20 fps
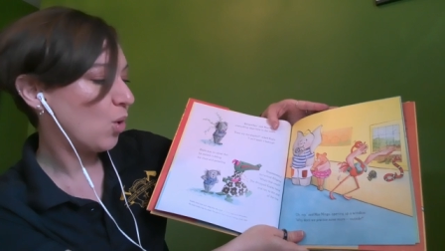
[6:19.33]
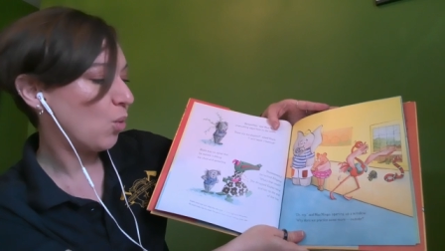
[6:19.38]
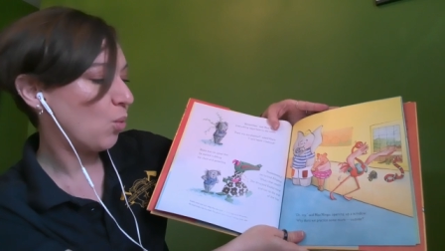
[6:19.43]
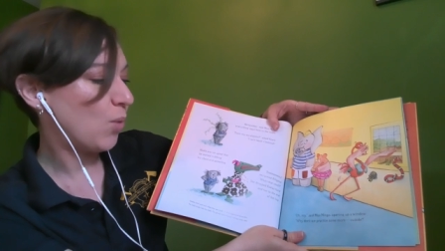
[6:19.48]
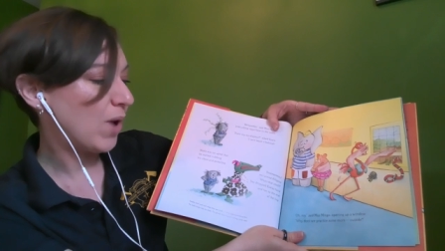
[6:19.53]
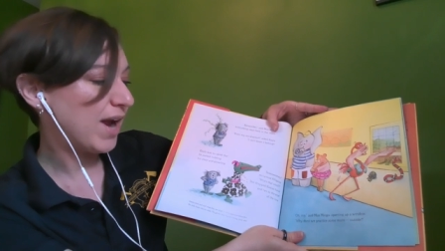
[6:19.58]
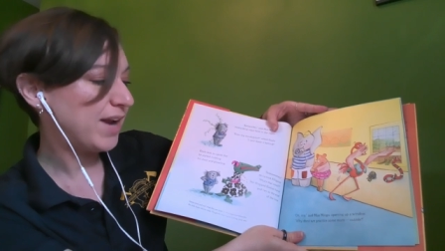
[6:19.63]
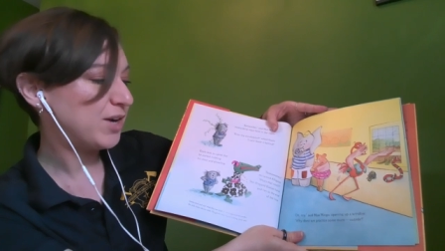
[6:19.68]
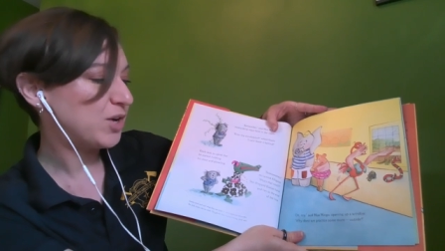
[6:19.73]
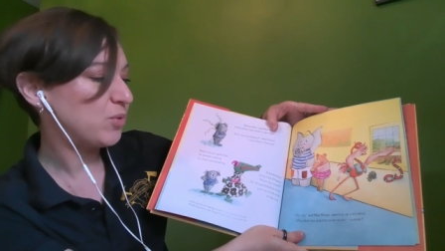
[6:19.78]

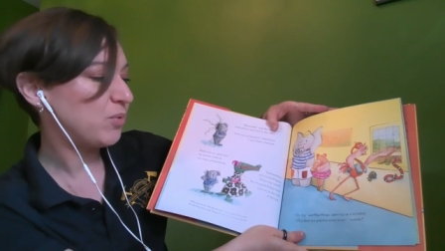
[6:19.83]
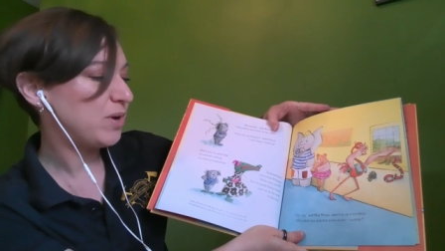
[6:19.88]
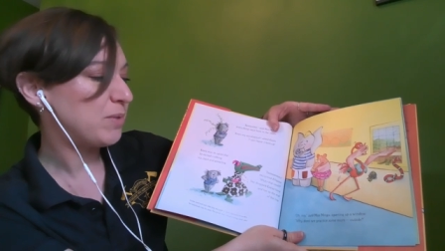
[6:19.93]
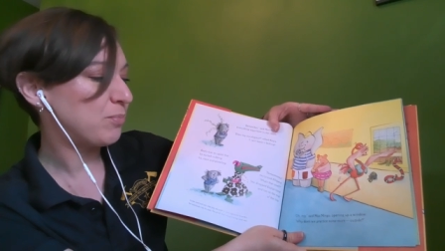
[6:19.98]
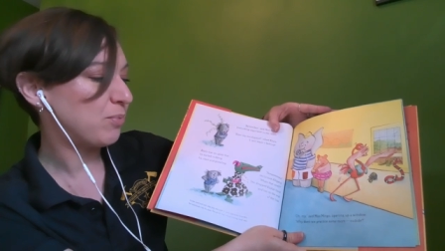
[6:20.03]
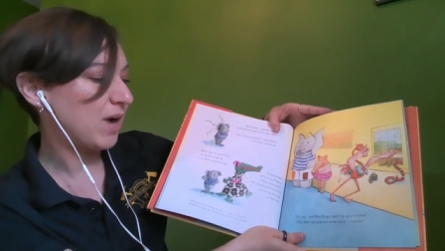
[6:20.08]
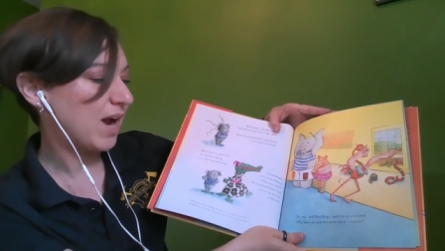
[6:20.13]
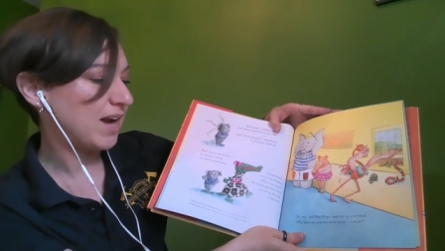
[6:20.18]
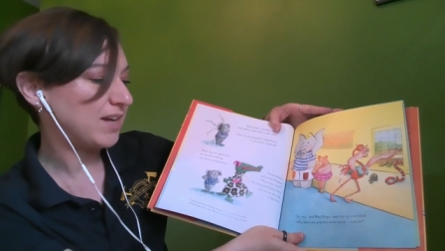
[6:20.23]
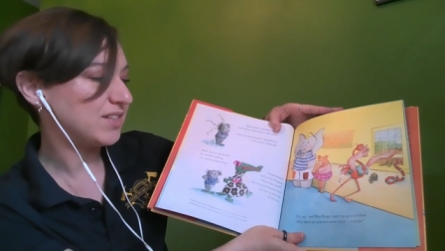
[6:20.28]
Why don't we
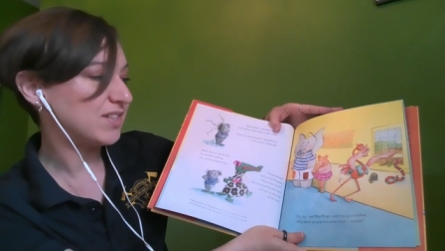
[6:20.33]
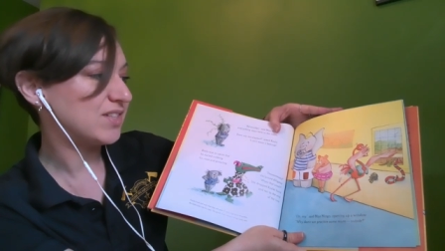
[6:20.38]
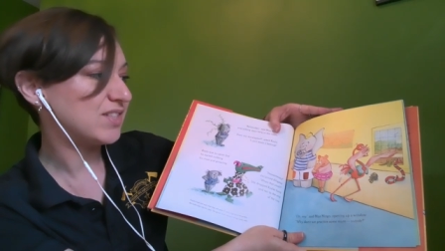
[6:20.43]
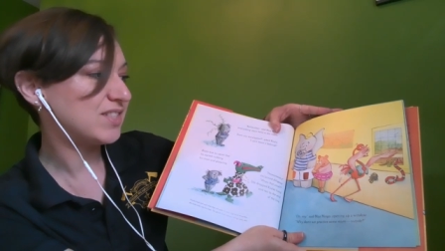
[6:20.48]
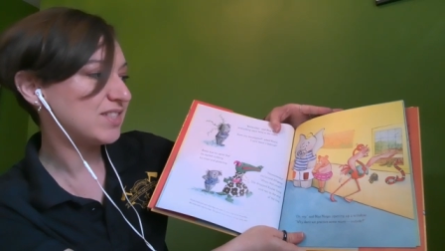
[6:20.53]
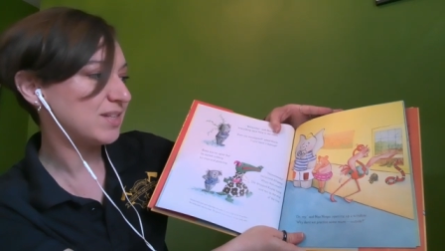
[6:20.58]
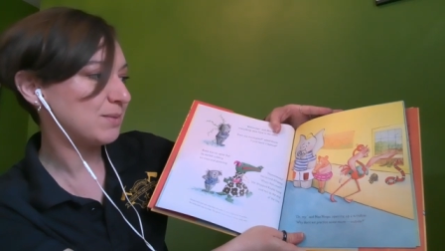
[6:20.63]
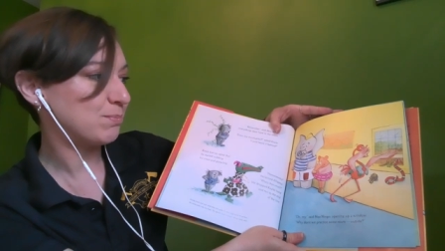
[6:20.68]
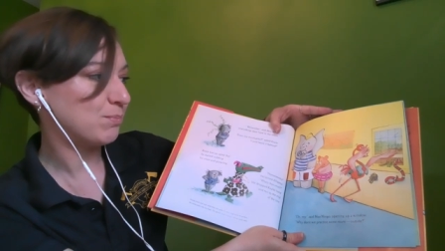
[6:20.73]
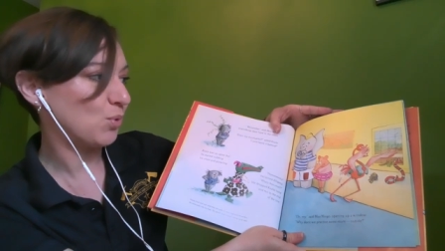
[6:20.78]

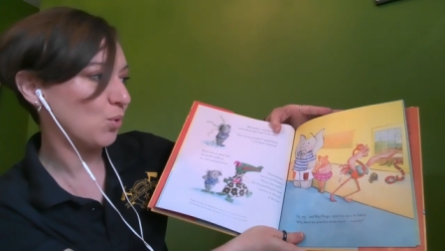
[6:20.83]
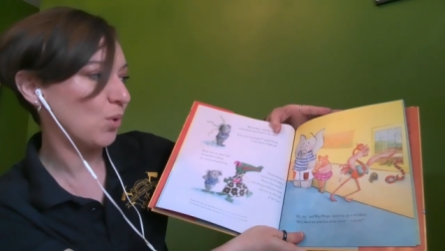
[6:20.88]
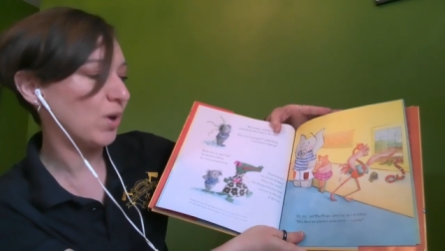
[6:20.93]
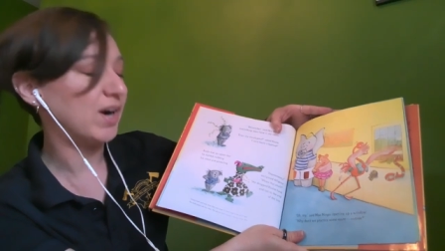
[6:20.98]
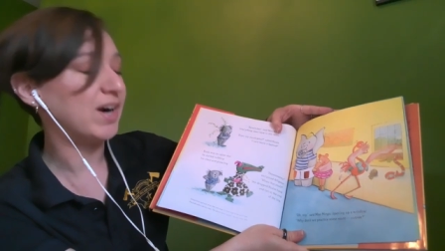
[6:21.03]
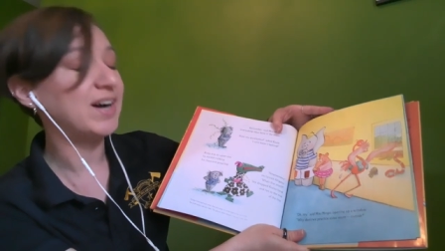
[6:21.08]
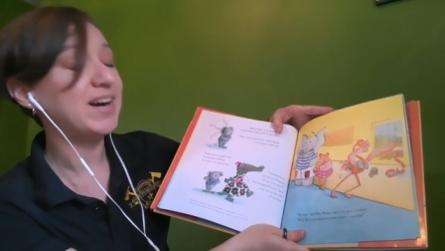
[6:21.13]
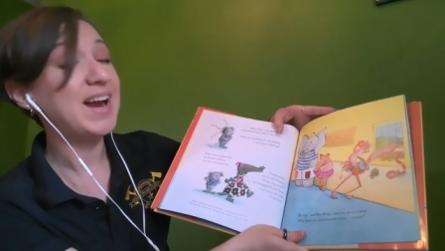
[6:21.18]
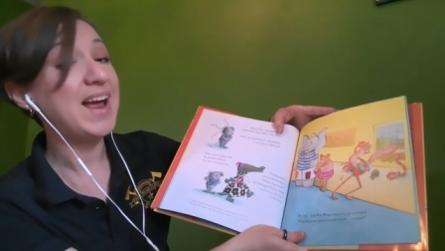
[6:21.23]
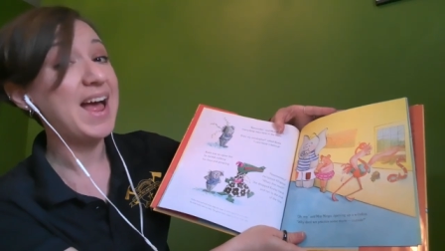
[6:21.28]
practice some
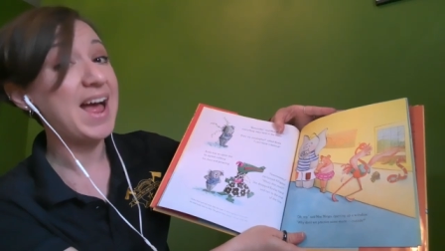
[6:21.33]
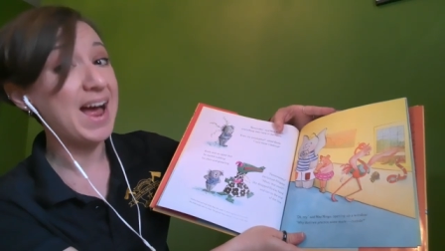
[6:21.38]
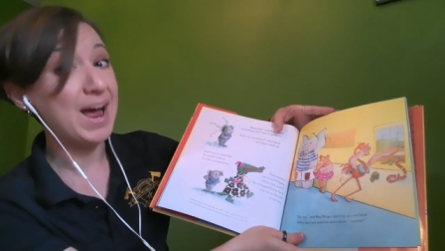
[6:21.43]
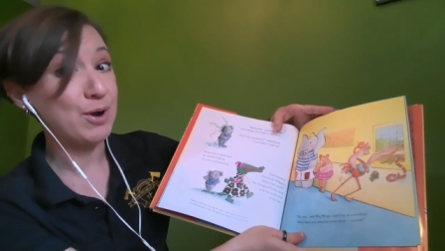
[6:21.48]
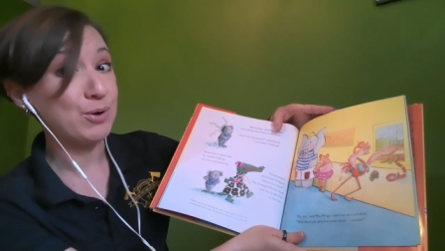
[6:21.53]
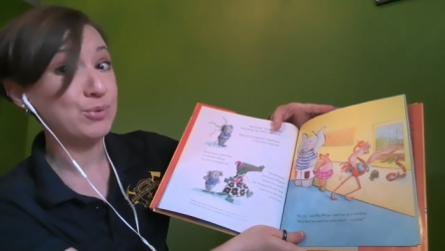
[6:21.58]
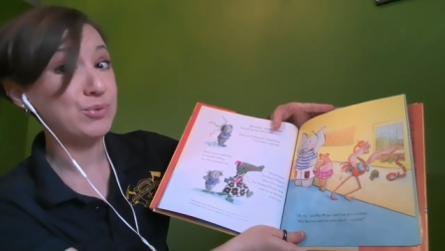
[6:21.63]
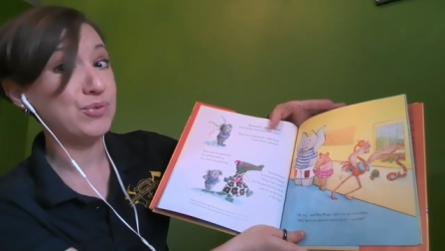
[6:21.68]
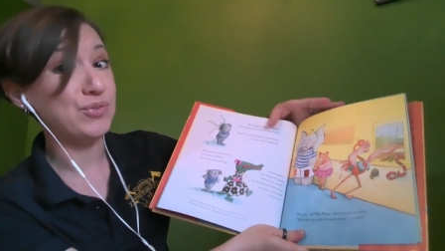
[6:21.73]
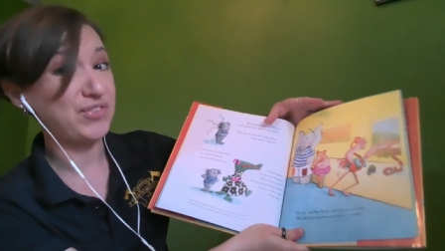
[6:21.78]
more
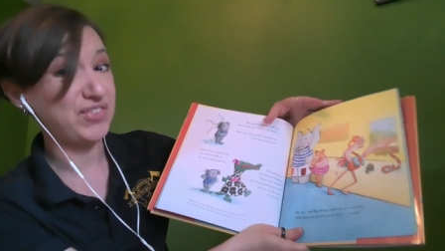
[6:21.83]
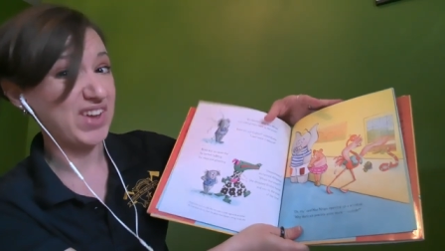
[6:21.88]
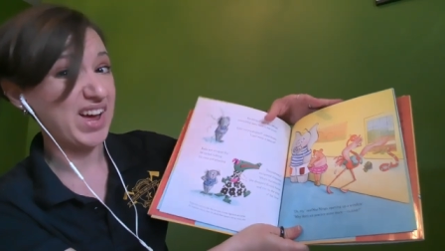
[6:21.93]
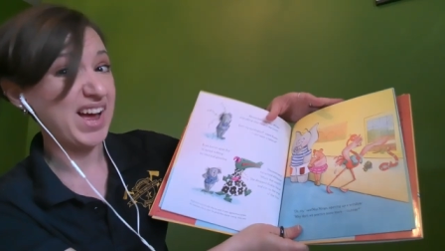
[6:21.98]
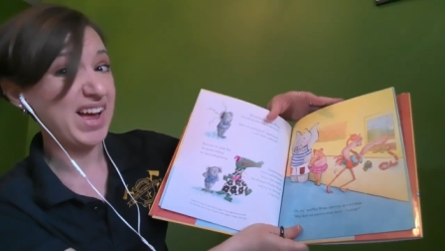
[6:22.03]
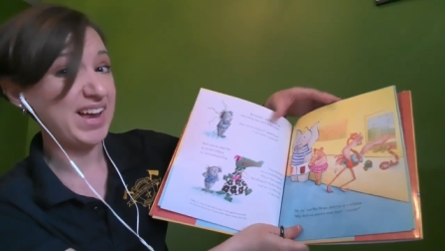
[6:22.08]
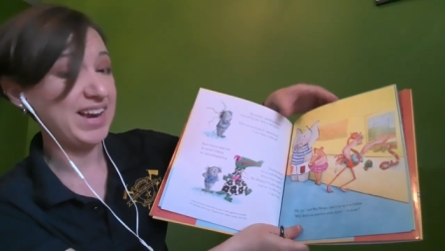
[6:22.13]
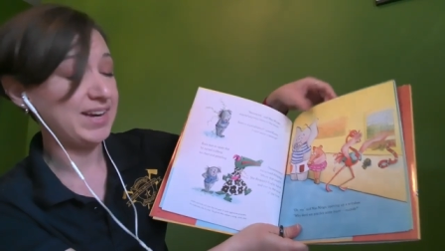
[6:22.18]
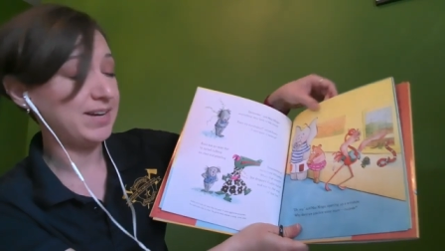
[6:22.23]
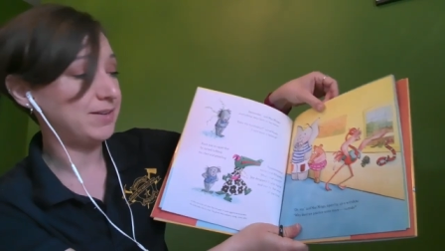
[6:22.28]

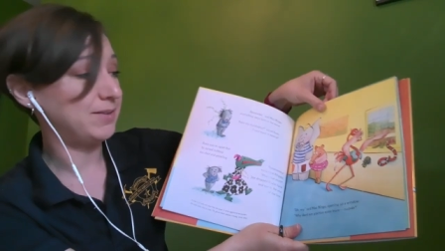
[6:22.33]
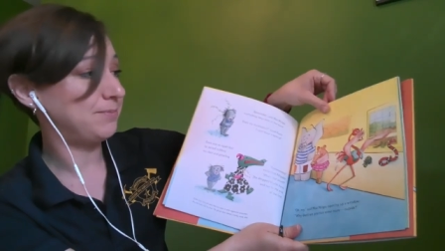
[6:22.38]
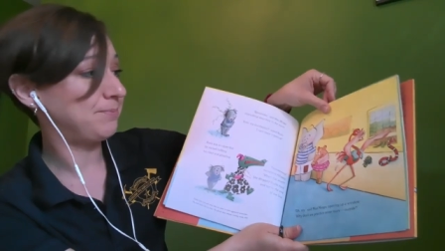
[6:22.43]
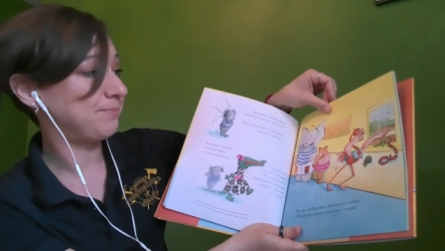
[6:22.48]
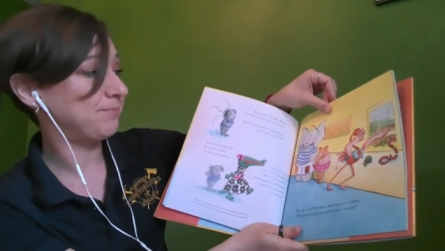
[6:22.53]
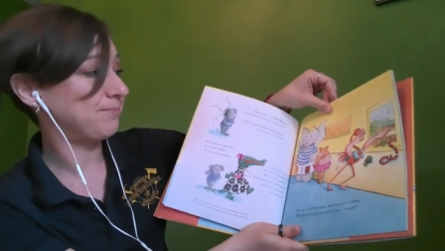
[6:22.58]
outside?